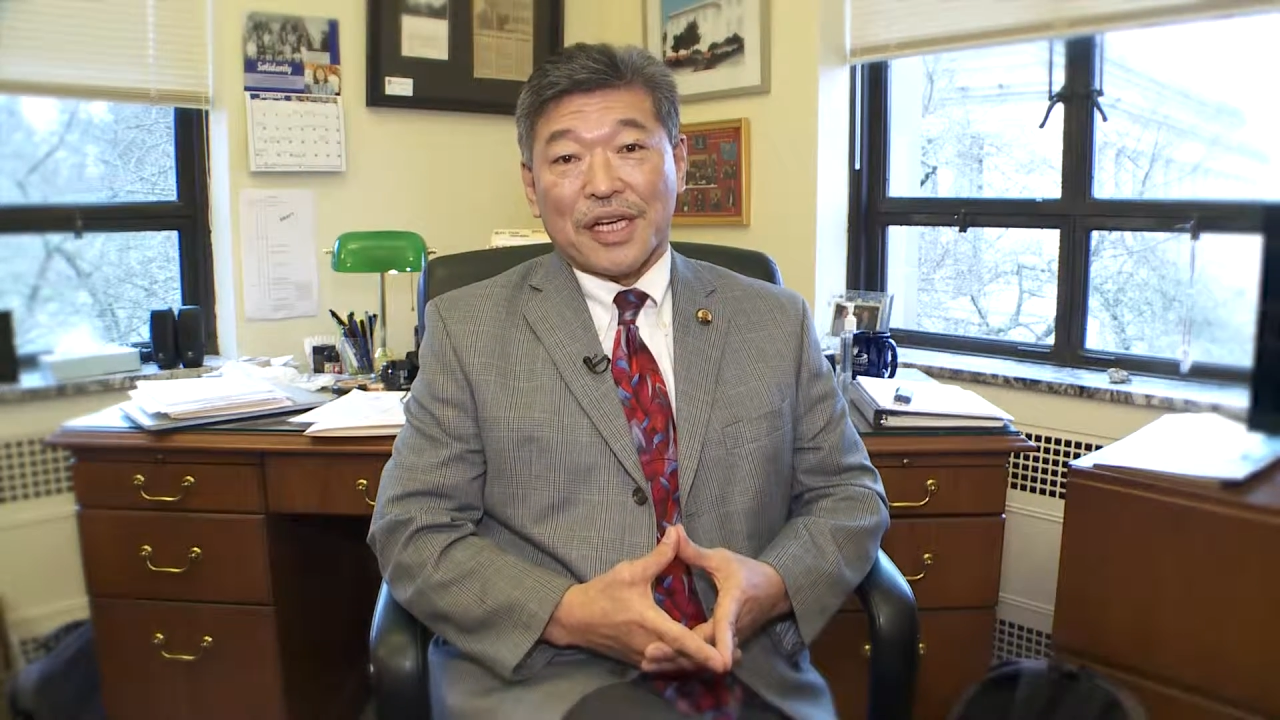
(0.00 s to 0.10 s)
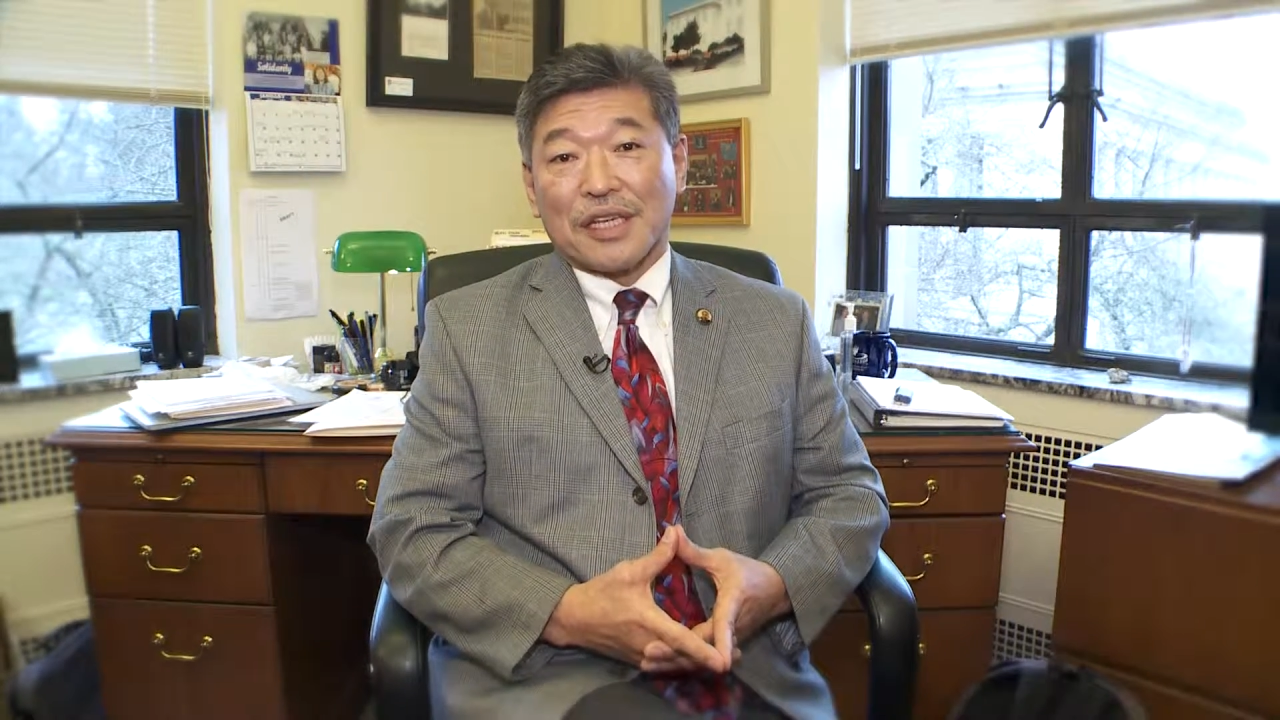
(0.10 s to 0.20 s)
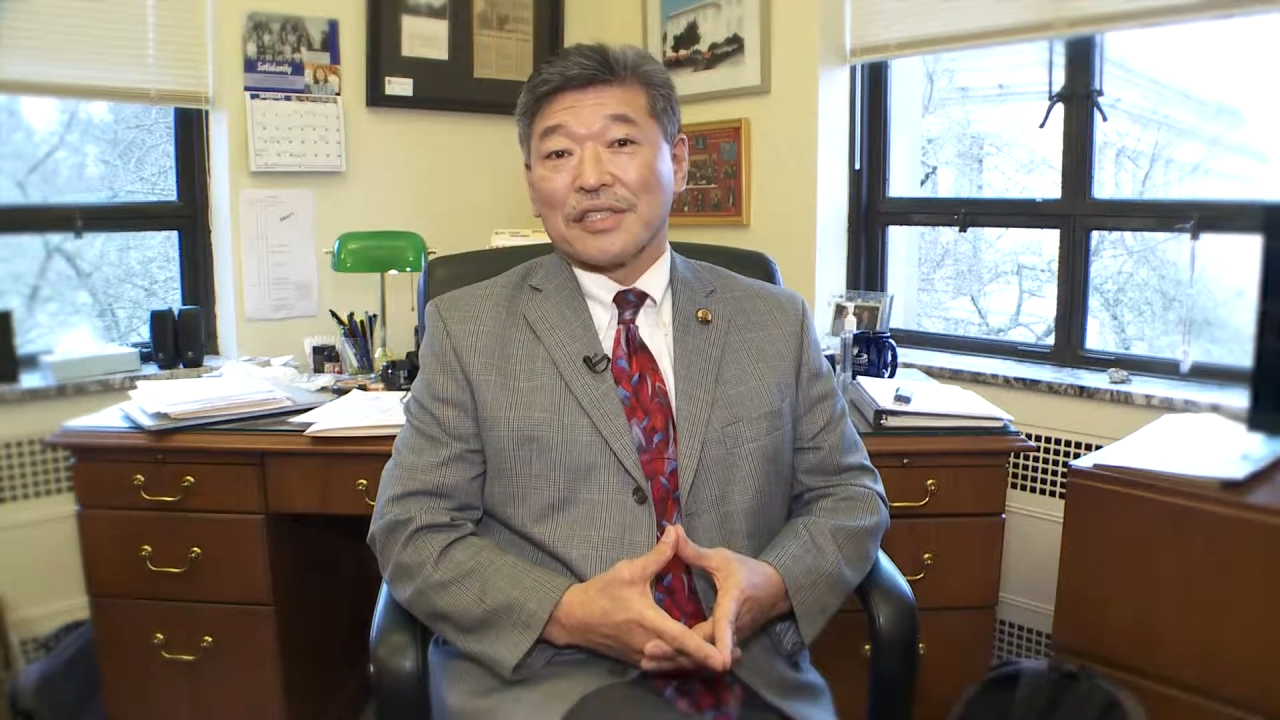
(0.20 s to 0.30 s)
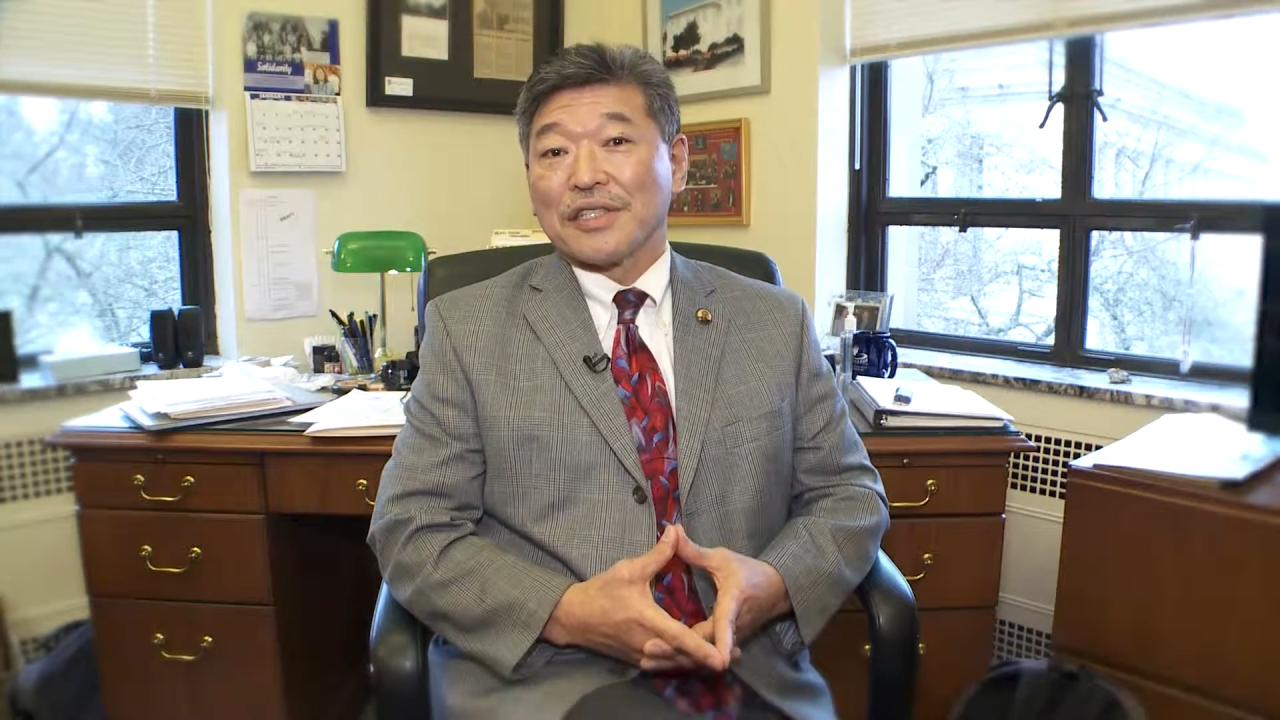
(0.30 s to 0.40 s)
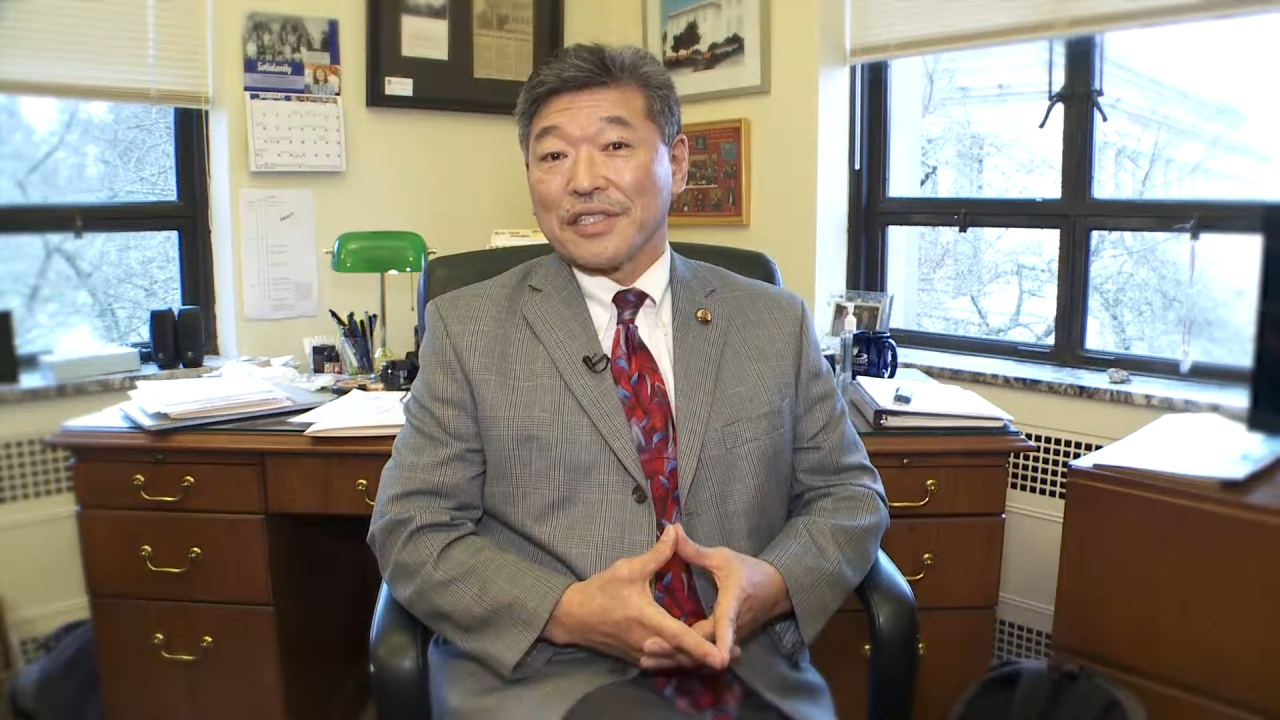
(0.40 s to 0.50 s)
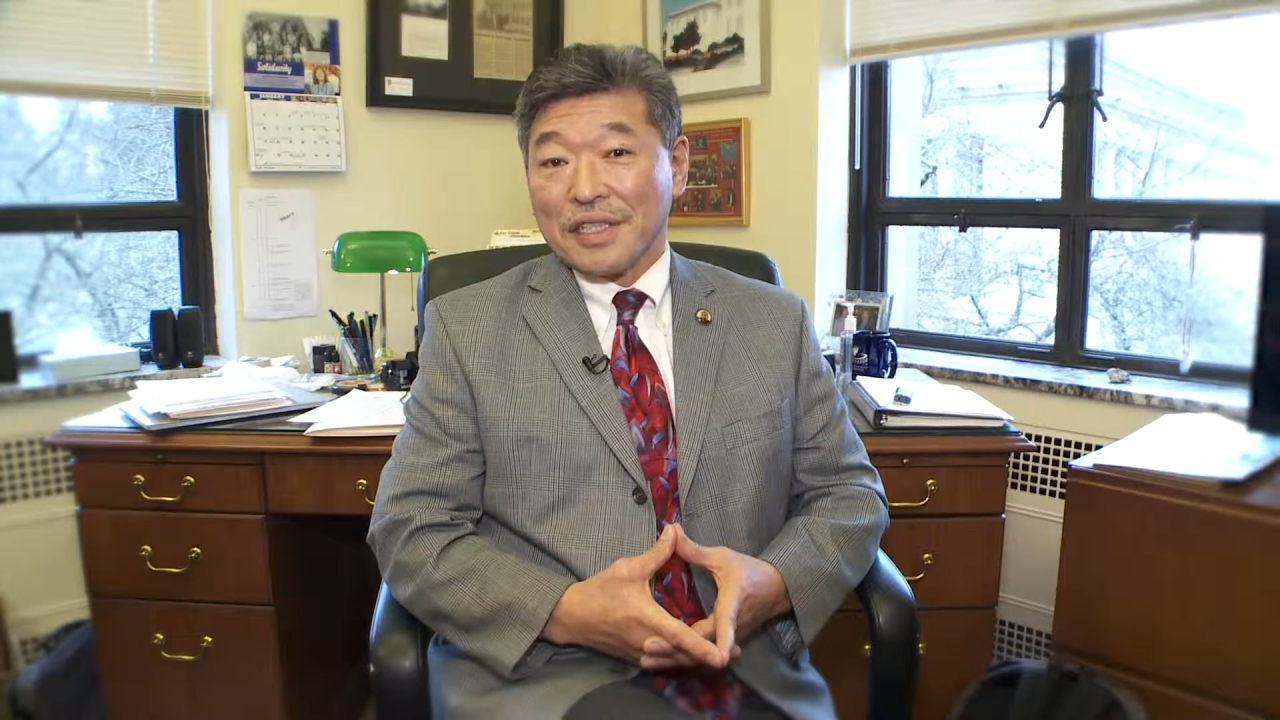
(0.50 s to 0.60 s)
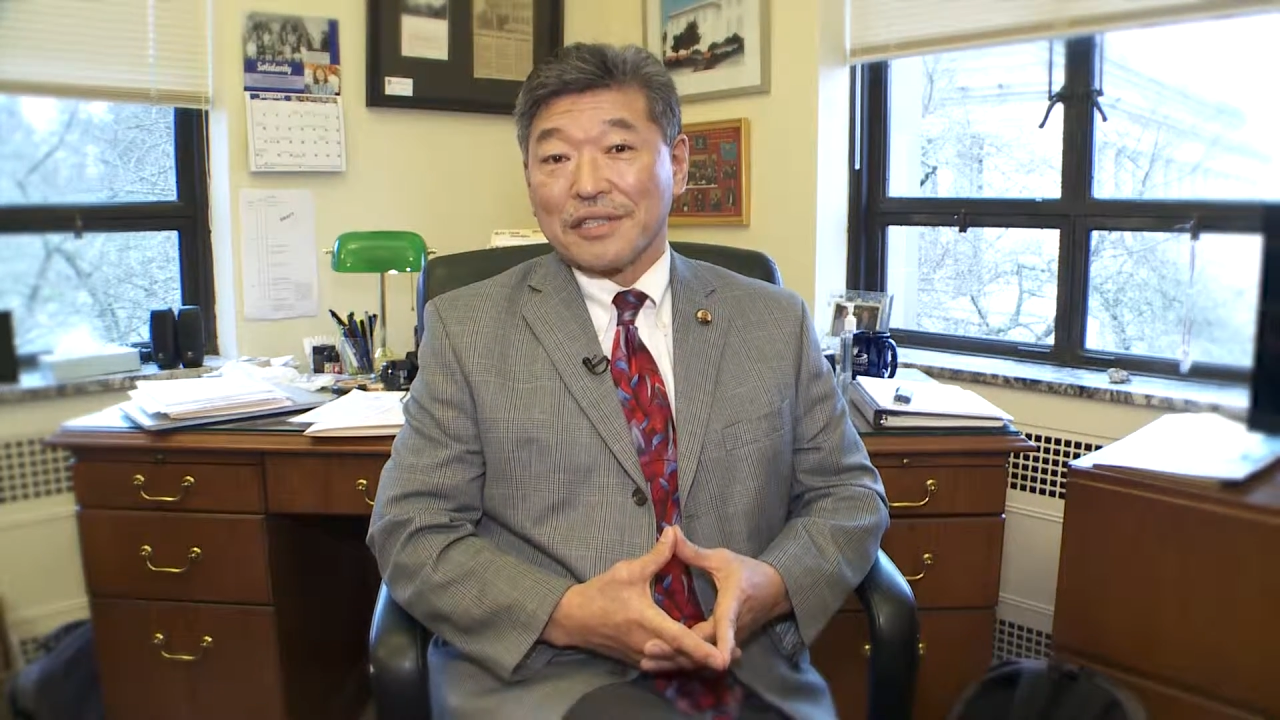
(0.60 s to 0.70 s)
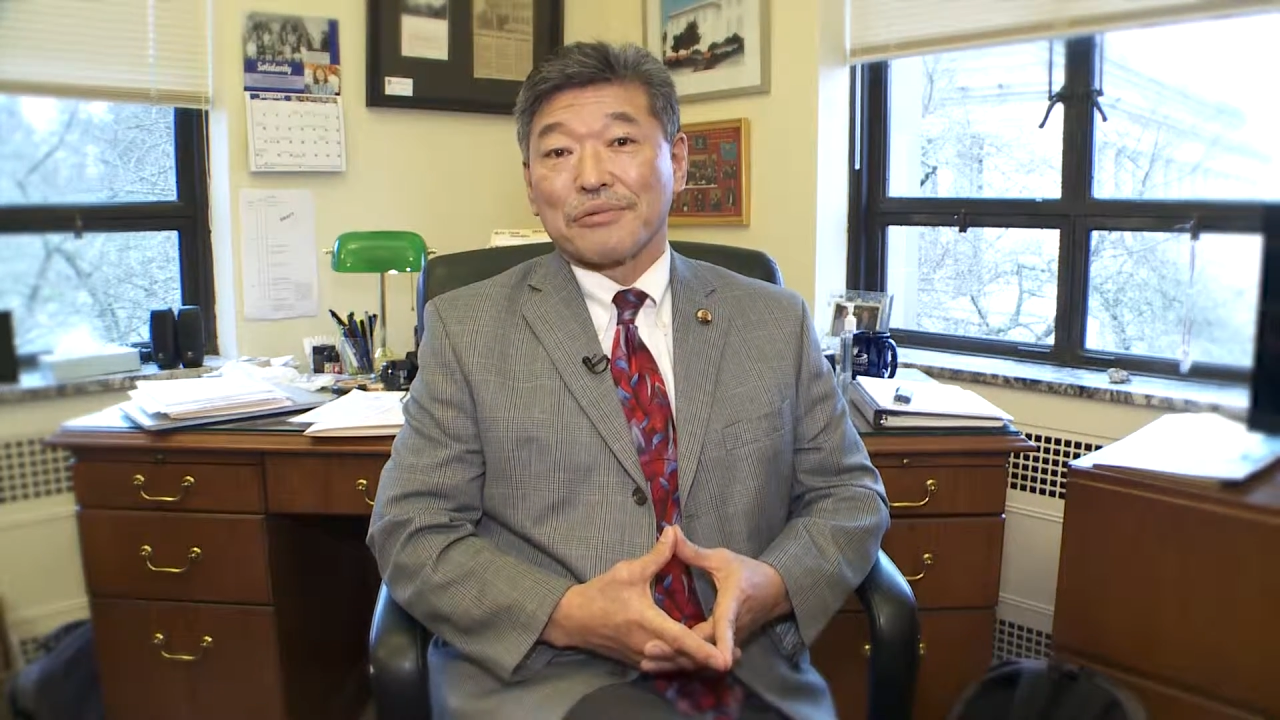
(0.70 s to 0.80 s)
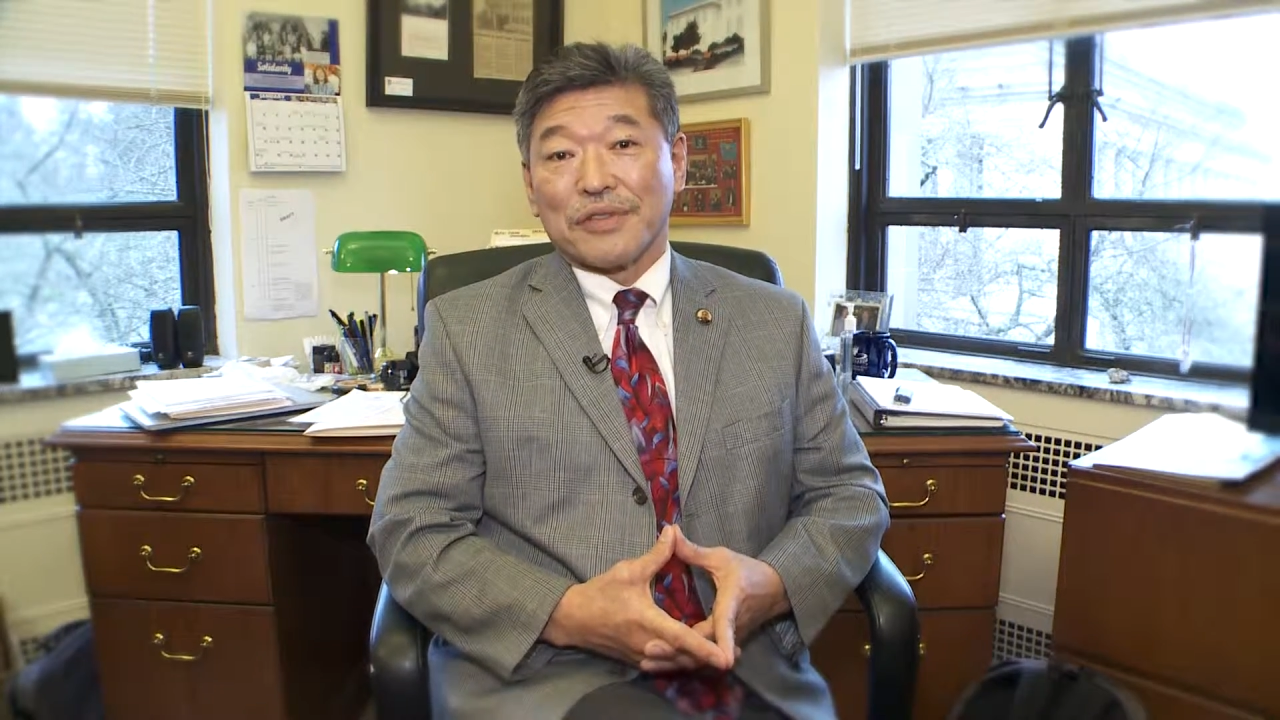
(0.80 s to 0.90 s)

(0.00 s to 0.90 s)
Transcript: actually does